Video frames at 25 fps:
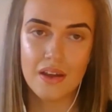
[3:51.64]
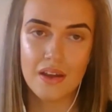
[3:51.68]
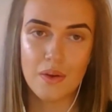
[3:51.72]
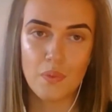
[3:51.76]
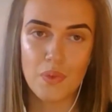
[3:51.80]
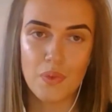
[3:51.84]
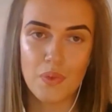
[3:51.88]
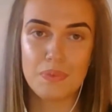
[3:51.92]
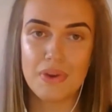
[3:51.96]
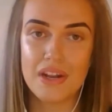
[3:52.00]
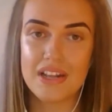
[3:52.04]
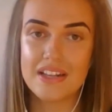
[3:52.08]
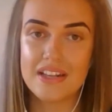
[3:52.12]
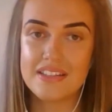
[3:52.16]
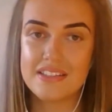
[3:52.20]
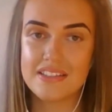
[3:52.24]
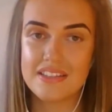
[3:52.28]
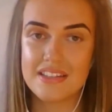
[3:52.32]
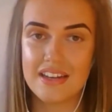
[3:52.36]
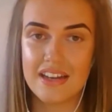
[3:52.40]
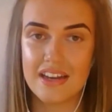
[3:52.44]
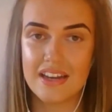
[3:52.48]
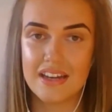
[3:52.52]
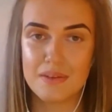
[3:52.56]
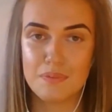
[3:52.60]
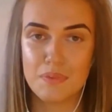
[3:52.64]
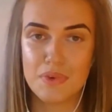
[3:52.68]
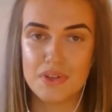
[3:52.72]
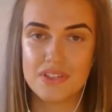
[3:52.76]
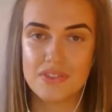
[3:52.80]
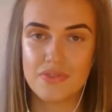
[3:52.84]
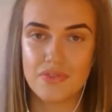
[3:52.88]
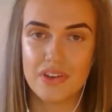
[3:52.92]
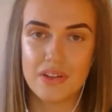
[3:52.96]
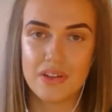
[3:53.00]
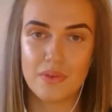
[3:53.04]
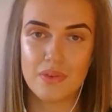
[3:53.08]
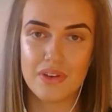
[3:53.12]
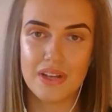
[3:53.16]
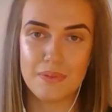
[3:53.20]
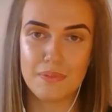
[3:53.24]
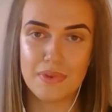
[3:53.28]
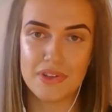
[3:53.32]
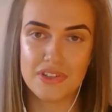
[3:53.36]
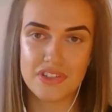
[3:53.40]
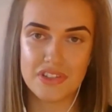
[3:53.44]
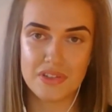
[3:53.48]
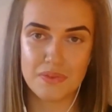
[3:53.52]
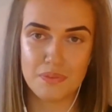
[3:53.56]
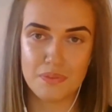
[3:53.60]
We placed the 9 most frequently
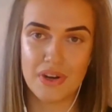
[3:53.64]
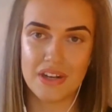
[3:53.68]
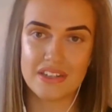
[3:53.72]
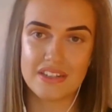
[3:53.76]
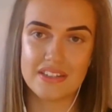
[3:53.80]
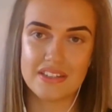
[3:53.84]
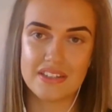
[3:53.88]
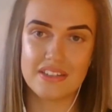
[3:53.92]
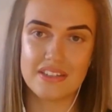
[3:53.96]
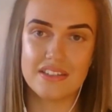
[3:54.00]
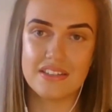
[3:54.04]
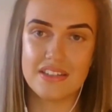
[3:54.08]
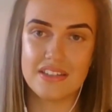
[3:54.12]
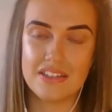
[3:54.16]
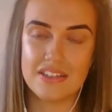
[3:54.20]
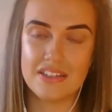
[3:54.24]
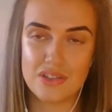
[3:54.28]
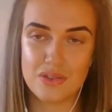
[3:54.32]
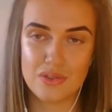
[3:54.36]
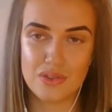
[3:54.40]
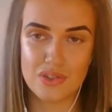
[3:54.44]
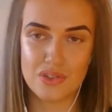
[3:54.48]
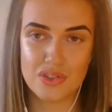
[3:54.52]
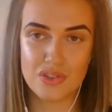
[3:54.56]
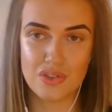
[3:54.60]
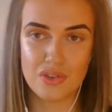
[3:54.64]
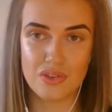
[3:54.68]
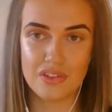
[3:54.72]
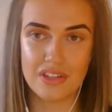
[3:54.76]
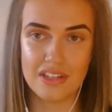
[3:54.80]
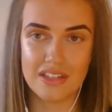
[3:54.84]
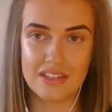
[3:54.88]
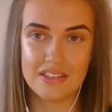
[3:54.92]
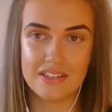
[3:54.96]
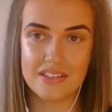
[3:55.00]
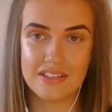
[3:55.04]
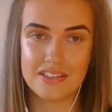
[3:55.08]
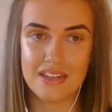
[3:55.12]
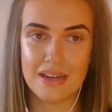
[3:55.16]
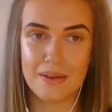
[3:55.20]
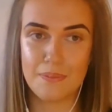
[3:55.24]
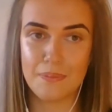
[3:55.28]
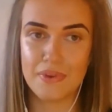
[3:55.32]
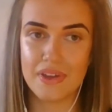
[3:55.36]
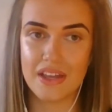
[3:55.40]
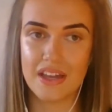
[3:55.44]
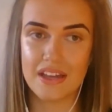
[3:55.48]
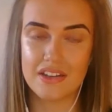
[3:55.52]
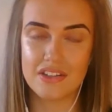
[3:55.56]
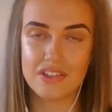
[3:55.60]
mentioned practices into a shortlist and
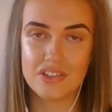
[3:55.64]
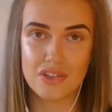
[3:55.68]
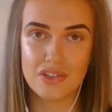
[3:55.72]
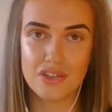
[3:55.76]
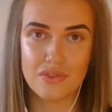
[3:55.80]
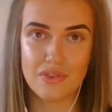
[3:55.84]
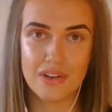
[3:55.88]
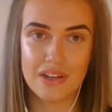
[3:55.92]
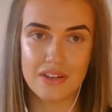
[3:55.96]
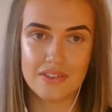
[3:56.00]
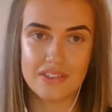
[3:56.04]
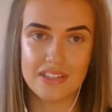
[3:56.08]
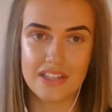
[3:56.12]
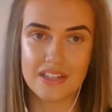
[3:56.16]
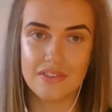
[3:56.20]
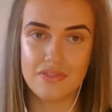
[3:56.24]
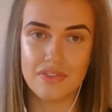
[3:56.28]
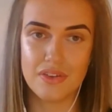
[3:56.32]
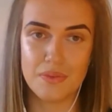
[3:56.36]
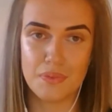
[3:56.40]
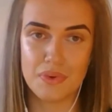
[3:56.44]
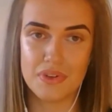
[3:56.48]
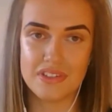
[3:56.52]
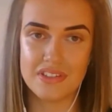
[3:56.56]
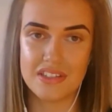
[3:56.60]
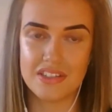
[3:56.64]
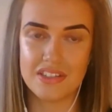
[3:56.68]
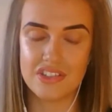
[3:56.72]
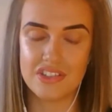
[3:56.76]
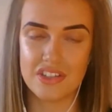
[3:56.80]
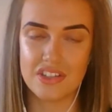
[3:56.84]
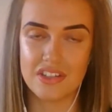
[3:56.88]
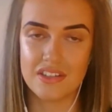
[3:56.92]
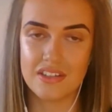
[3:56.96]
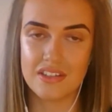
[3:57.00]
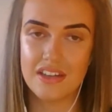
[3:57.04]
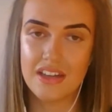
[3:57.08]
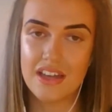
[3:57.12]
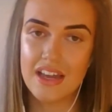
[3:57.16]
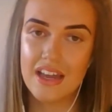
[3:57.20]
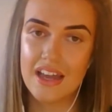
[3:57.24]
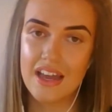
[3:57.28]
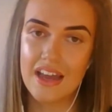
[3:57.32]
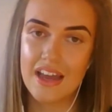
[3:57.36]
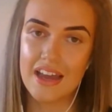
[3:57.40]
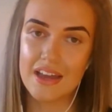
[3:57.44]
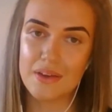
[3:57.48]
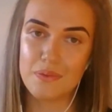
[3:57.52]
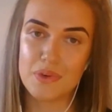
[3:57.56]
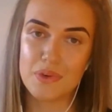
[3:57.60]
began a 2-round Delphi procedure
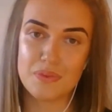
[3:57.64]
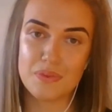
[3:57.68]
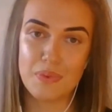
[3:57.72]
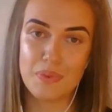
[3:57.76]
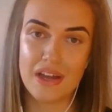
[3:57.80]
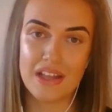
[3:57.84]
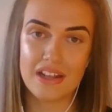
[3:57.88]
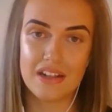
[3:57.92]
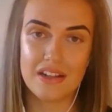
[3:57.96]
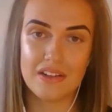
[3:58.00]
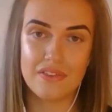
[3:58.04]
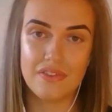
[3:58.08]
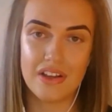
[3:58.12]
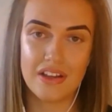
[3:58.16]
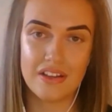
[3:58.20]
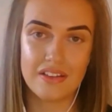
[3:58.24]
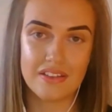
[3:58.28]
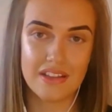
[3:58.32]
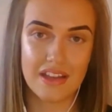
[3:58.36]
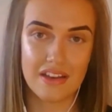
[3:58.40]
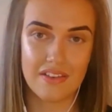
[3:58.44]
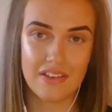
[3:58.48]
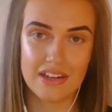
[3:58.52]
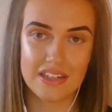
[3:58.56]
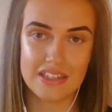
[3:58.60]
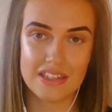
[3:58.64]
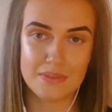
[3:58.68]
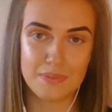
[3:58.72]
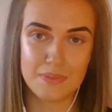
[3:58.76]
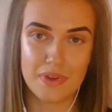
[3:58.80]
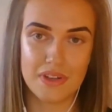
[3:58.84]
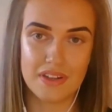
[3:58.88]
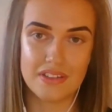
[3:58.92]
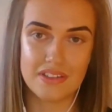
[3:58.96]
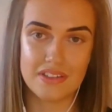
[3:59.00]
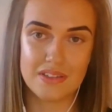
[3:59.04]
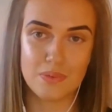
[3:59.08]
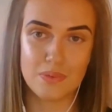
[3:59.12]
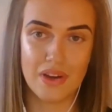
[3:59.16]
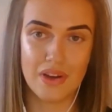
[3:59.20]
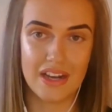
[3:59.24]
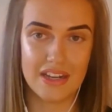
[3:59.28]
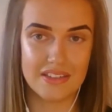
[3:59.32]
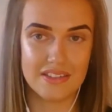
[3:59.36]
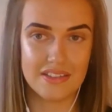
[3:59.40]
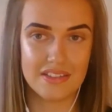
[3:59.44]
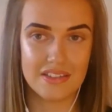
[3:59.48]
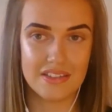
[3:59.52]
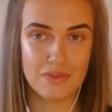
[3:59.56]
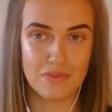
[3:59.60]
in which a panel of healthcare experts were
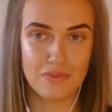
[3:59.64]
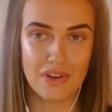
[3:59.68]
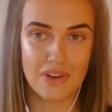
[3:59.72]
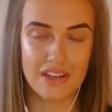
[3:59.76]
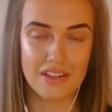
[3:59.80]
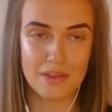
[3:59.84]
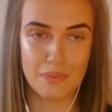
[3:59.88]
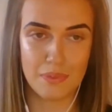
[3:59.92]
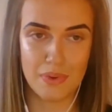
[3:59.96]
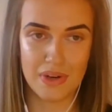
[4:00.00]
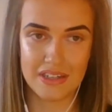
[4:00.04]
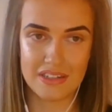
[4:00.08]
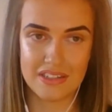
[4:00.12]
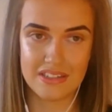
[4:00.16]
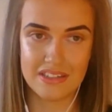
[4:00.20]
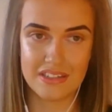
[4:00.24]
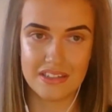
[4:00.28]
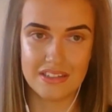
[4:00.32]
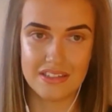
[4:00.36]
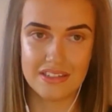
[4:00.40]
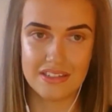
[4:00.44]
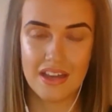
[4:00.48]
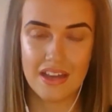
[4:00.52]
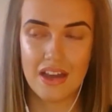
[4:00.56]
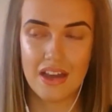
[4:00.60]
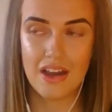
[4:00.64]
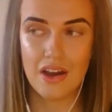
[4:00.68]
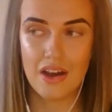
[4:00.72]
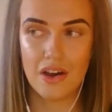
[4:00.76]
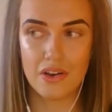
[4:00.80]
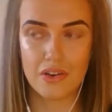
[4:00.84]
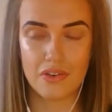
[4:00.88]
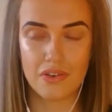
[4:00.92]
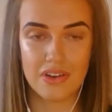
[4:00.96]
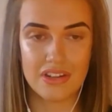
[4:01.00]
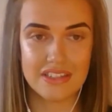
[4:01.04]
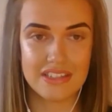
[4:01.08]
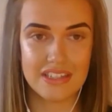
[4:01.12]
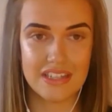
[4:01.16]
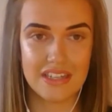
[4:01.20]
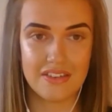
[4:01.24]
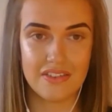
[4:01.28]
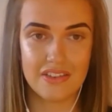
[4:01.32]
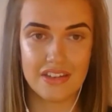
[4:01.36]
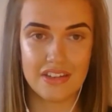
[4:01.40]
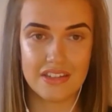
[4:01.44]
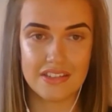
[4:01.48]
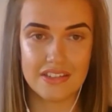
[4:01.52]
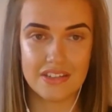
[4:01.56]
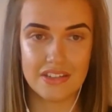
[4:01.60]
asked to rate the practices on
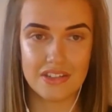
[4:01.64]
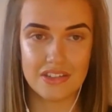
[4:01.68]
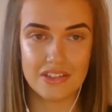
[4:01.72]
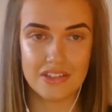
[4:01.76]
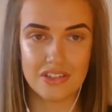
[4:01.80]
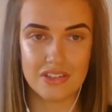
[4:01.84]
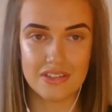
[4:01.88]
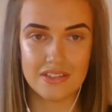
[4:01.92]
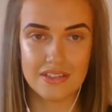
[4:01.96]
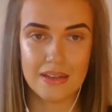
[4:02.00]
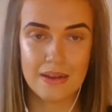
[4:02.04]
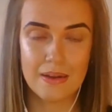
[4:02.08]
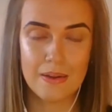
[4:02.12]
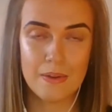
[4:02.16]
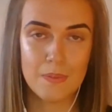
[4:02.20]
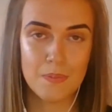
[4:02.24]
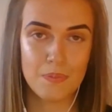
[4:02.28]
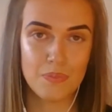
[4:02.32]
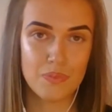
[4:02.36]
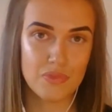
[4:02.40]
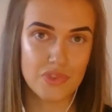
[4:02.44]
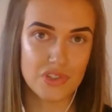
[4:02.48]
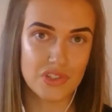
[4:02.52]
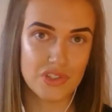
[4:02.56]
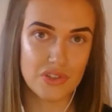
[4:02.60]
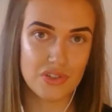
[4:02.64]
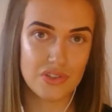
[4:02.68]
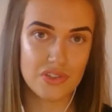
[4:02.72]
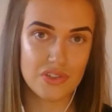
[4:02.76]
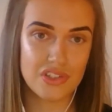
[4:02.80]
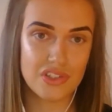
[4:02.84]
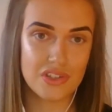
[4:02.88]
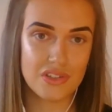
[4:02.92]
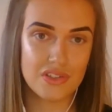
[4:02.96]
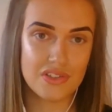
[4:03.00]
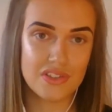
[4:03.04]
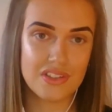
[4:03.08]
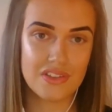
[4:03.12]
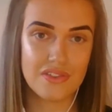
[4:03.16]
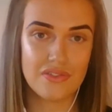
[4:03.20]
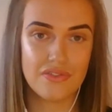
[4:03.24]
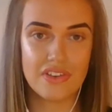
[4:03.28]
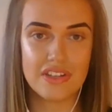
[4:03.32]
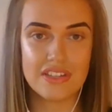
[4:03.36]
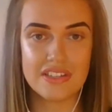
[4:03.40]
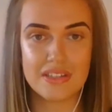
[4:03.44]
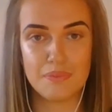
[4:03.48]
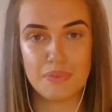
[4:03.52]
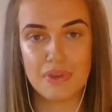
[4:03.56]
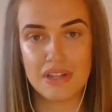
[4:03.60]
criteria such as resource use,
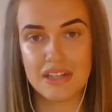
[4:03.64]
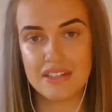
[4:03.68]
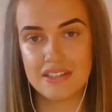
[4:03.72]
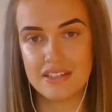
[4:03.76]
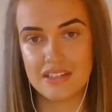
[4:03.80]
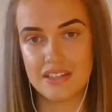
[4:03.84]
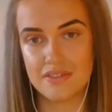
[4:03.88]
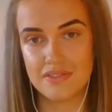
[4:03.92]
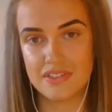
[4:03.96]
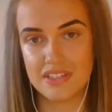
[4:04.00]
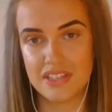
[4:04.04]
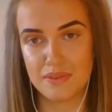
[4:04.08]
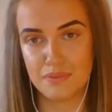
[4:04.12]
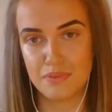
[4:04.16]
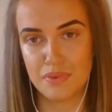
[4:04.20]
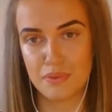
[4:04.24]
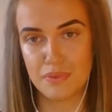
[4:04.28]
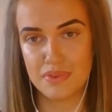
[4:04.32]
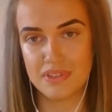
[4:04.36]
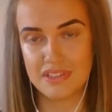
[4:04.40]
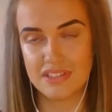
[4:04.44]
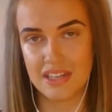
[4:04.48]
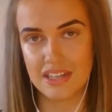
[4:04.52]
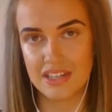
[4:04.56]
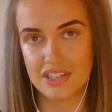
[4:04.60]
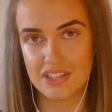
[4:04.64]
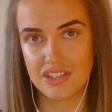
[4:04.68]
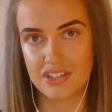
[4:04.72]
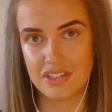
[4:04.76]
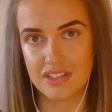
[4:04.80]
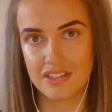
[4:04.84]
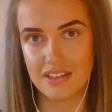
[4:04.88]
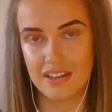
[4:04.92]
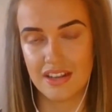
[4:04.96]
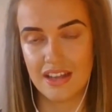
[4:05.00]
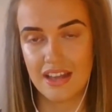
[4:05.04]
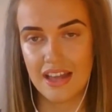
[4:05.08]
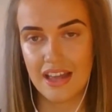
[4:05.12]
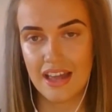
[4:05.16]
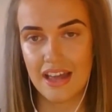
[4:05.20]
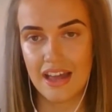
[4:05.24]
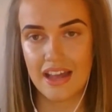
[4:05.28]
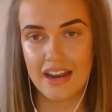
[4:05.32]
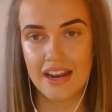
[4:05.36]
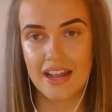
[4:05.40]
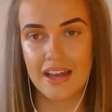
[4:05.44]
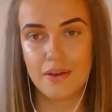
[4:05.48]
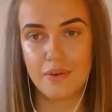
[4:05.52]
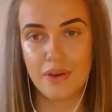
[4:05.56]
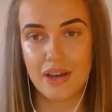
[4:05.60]
feasibility of the implementation,
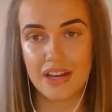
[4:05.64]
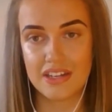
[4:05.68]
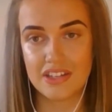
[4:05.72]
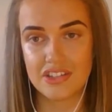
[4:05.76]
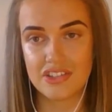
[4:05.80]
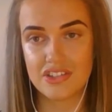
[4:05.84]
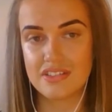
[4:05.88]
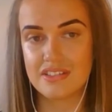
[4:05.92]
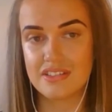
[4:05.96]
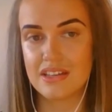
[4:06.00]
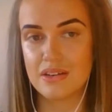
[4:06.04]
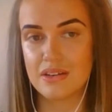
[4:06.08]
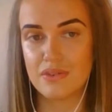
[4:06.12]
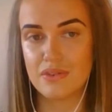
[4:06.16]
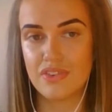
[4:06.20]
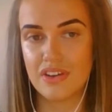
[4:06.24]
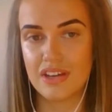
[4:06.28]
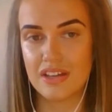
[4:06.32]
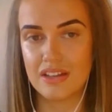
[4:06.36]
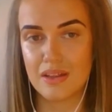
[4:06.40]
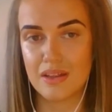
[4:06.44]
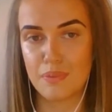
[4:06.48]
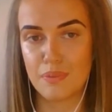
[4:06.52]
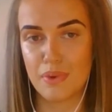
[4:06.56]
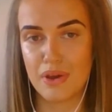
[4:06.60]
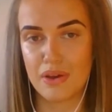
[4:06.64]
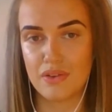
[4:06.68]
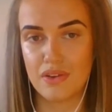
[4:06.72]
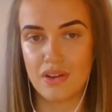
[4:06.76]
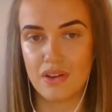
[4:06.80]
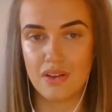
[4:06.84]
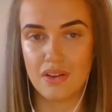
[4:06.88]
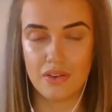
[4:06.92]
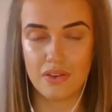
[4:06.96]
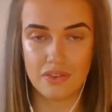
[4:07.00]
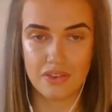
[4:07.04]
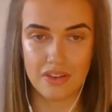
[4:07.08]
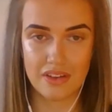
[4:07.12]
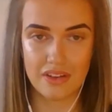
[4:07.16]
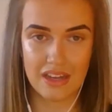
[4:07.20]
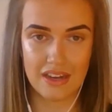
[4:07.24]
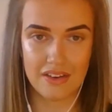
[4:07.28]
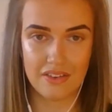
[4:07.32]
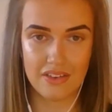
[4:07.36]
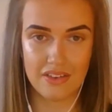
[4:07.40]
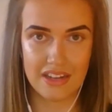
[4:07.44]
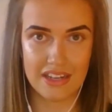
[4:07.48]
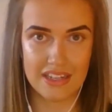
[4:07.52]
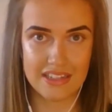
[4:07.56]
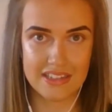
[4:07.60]
and how anxious they would feel about no longer
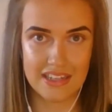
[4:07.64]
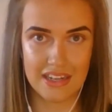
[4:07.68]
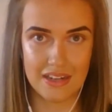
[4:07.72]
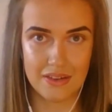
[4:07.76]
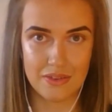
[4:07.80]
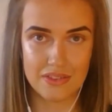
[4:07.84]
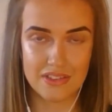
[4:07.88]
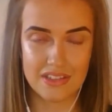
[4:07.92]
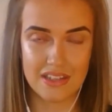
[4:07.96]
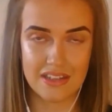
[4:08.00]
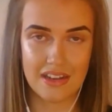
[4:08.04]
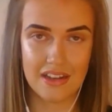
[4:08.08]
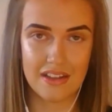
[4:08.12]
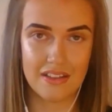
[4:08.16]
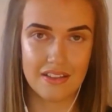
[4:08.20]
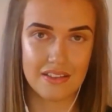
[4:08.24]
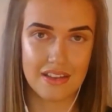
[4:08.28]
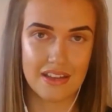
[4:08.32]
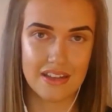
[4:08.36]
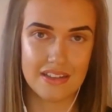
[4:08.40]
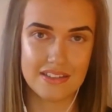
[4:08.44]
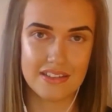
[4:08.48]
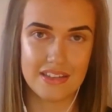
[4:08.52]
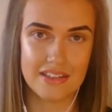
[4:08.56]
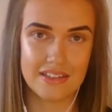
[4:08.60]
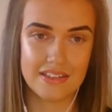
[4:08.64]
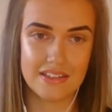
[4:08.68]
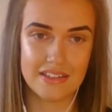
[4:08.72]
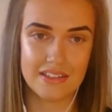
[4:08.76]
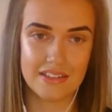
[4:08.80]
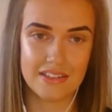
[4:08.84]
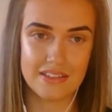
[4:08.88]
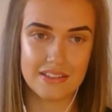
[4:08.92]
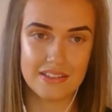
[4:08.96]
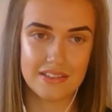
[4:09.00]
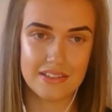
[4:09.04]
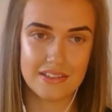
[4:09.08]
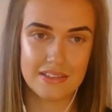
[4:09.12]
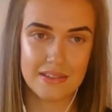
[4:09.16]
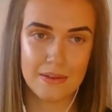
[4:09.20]
carrying it out in healthcare settings.